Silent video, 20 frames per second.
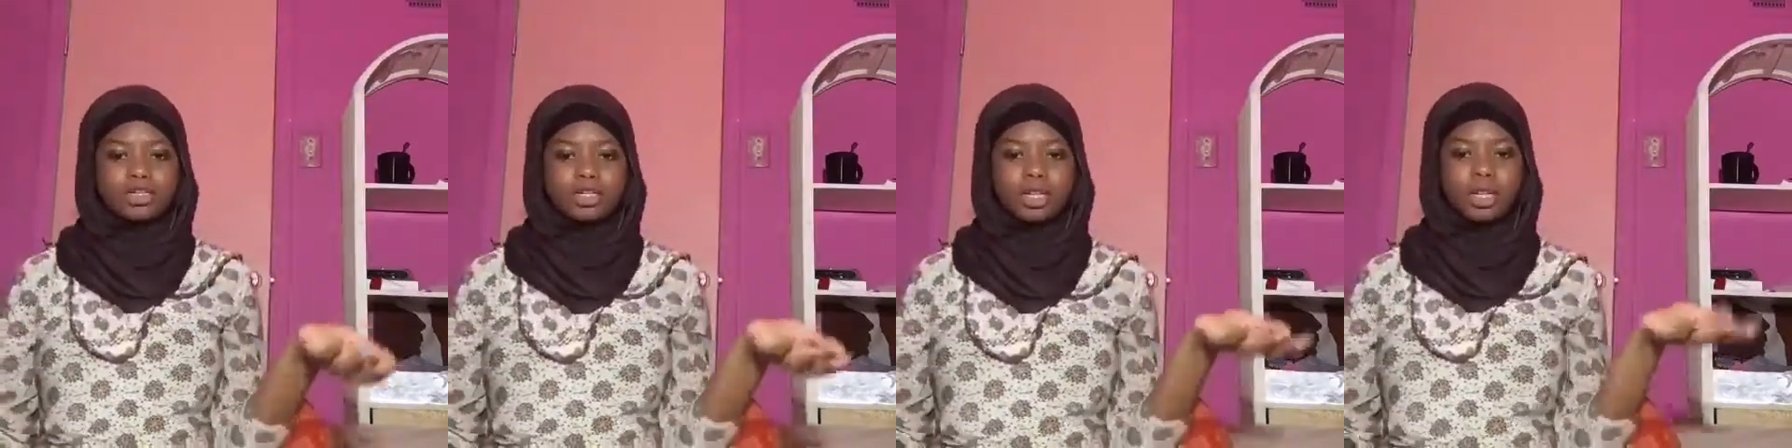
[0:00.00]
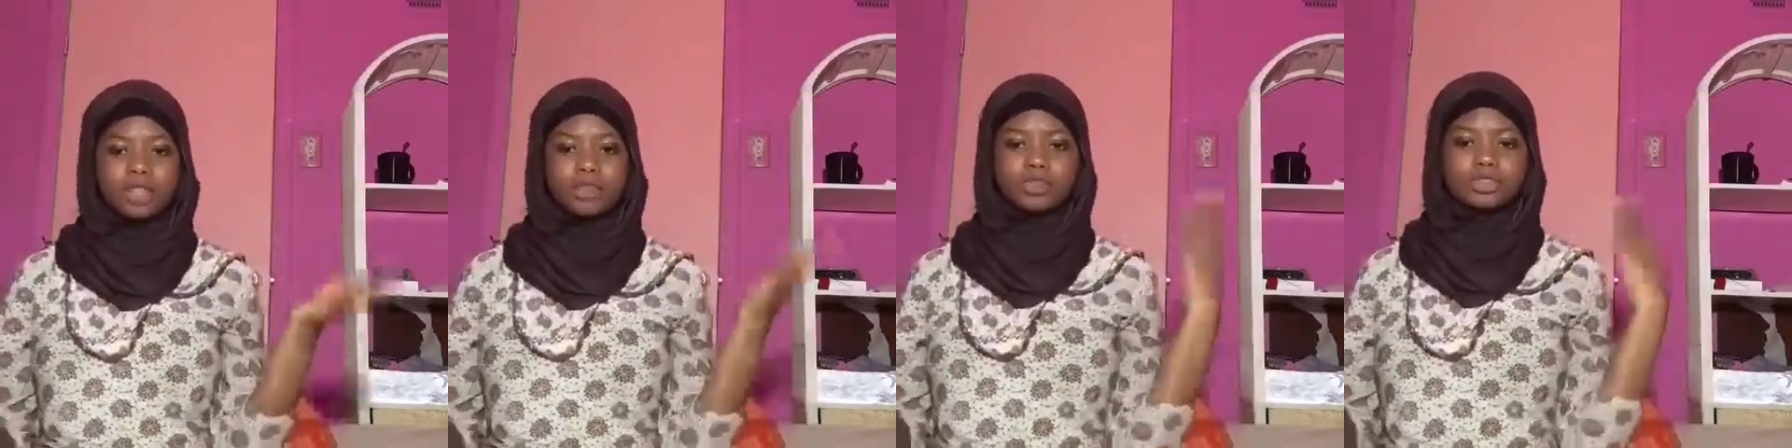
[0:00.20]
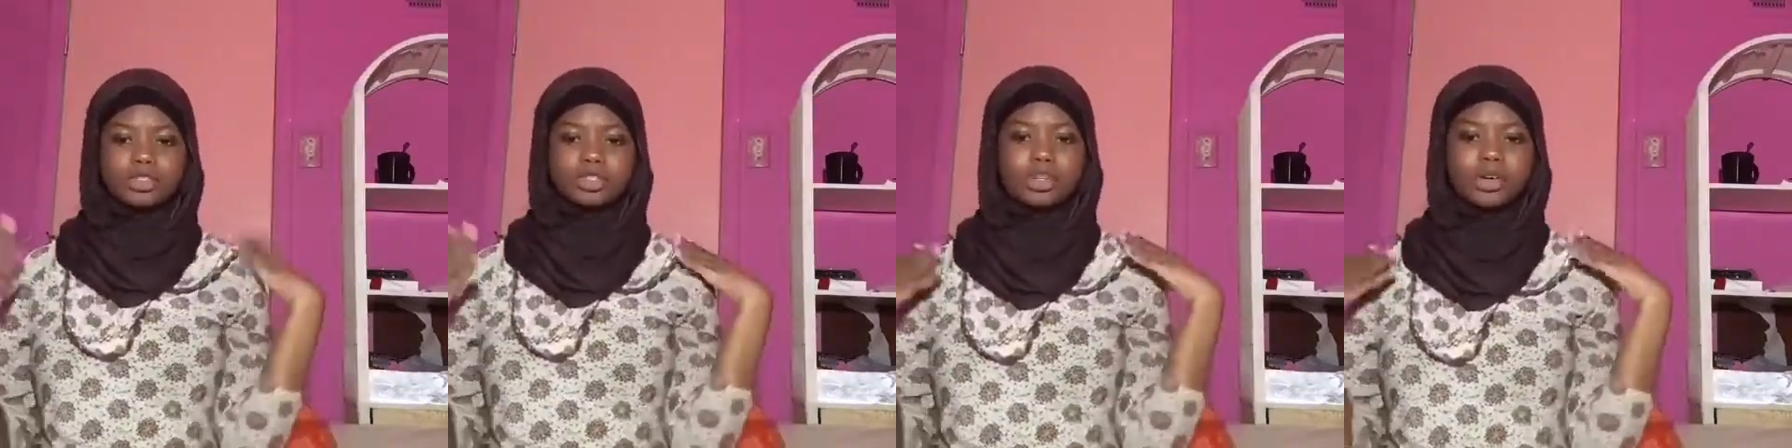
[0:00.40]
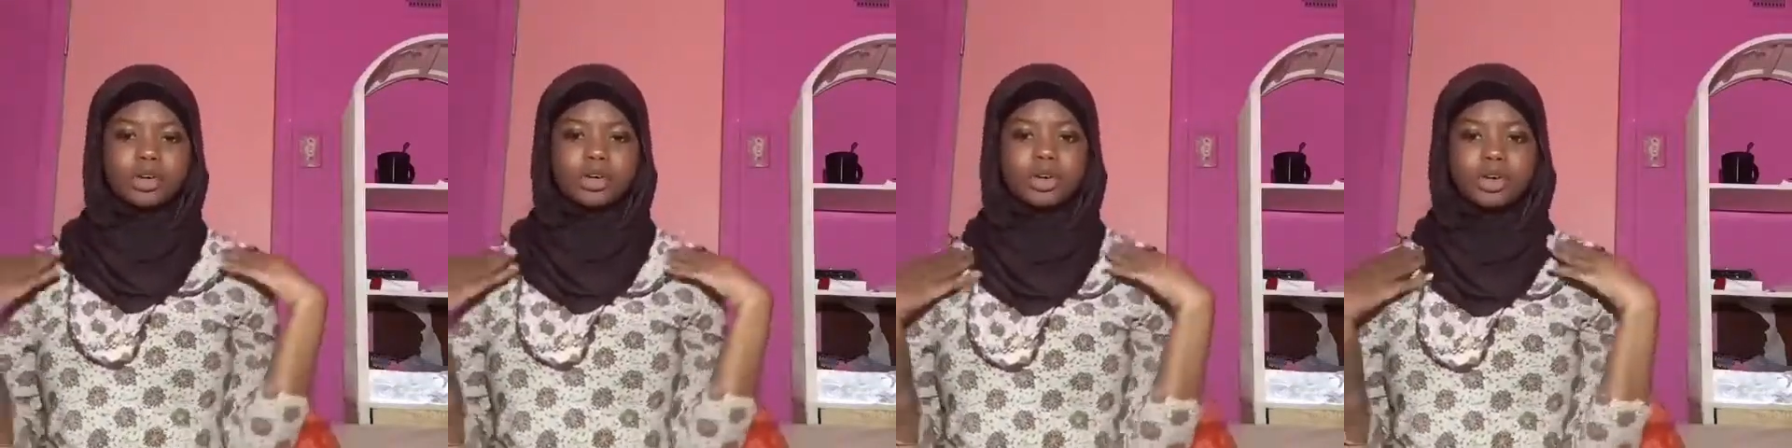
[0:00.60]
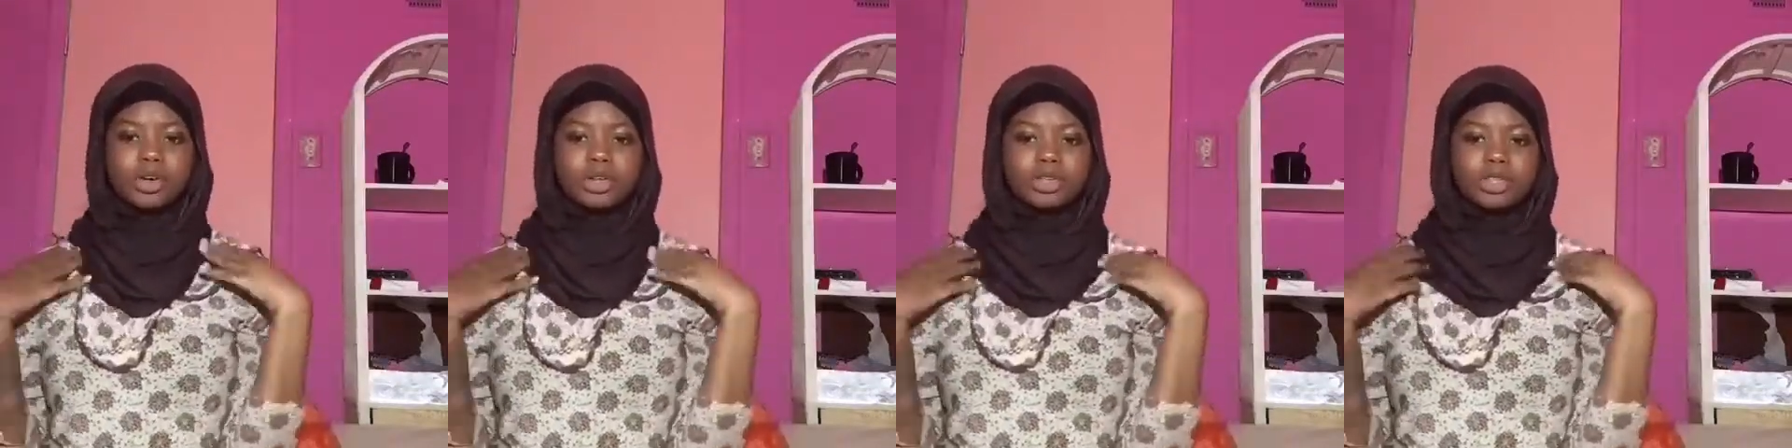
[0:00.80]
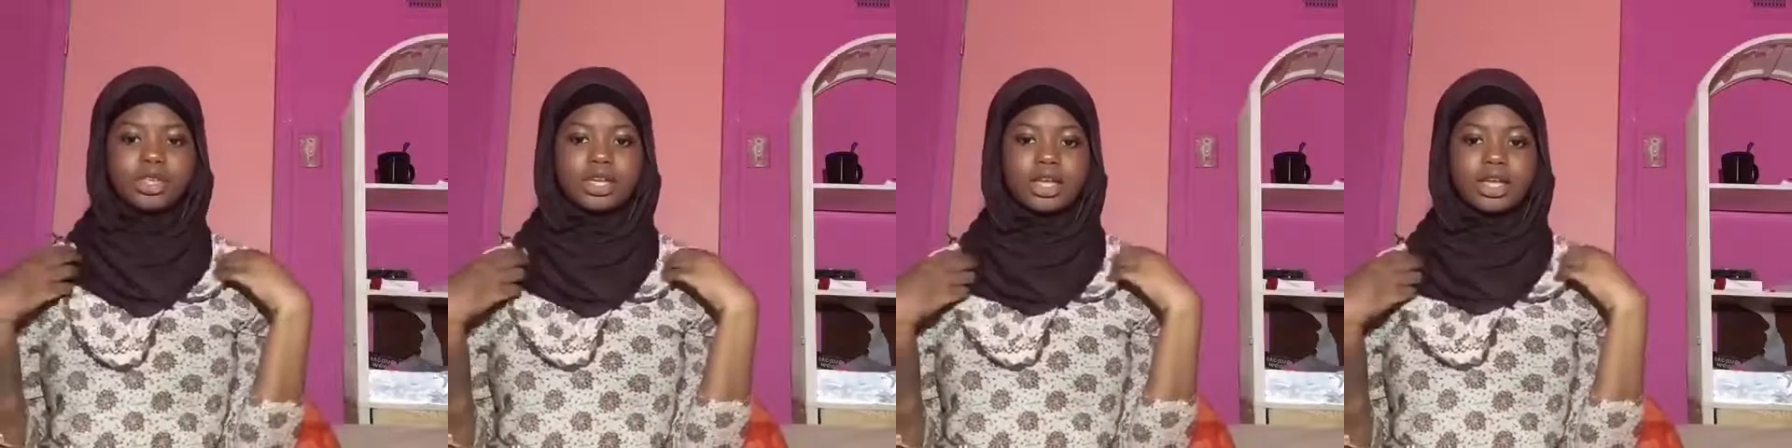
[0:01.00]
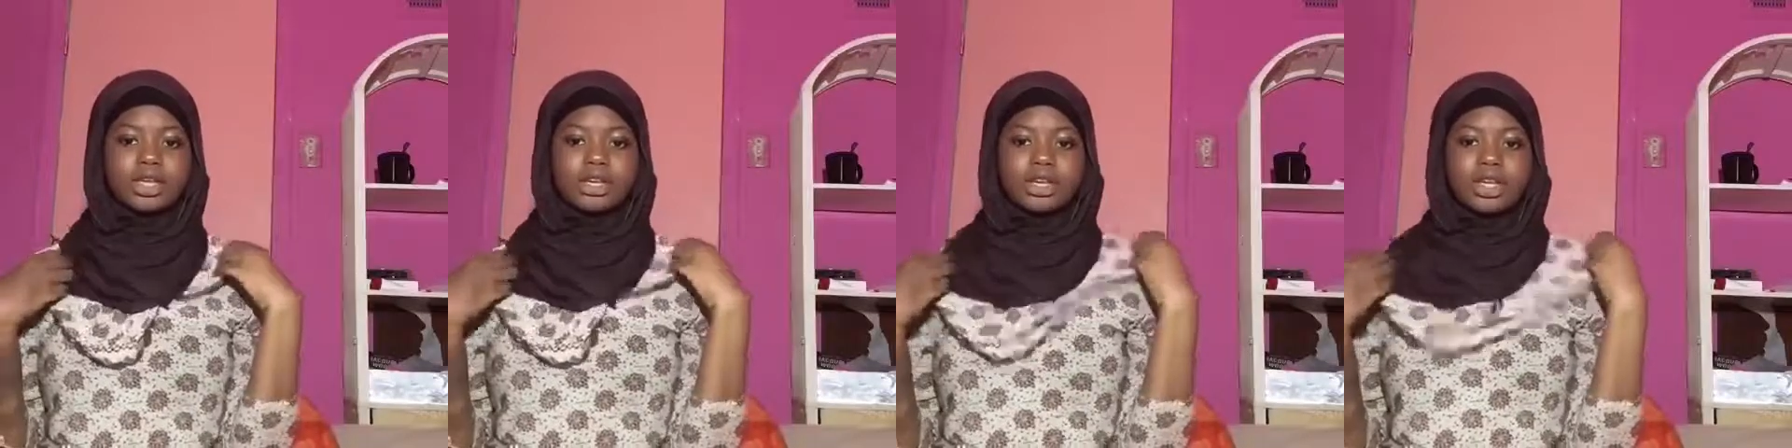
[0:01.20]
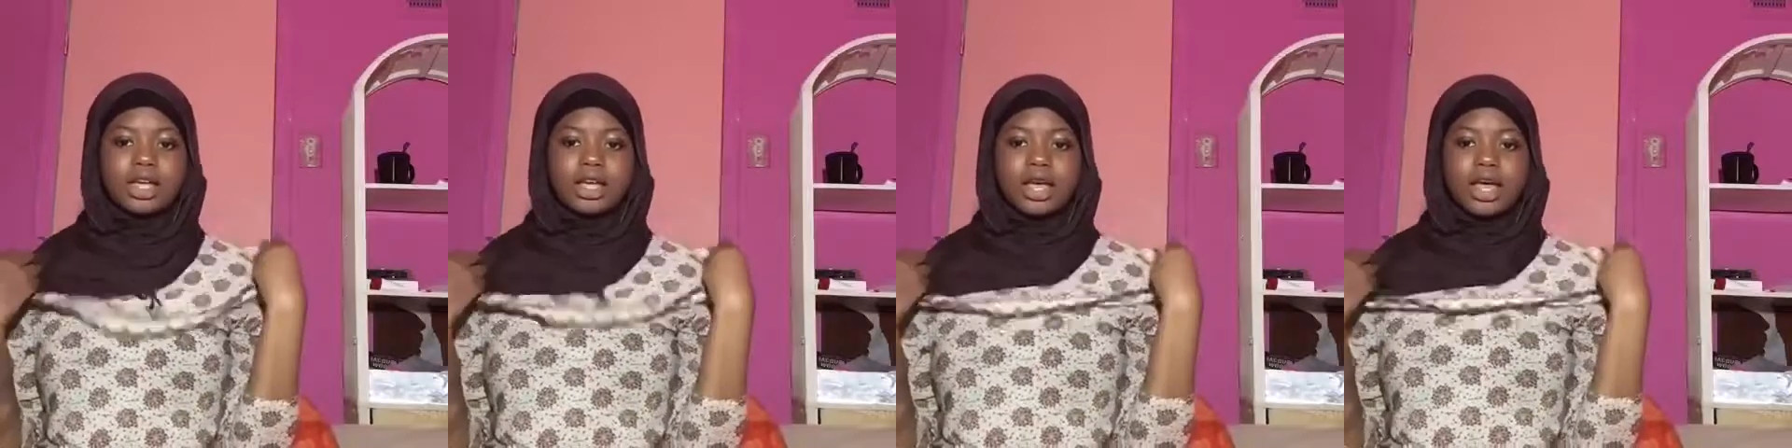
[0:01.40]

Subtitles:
sleeve shirt that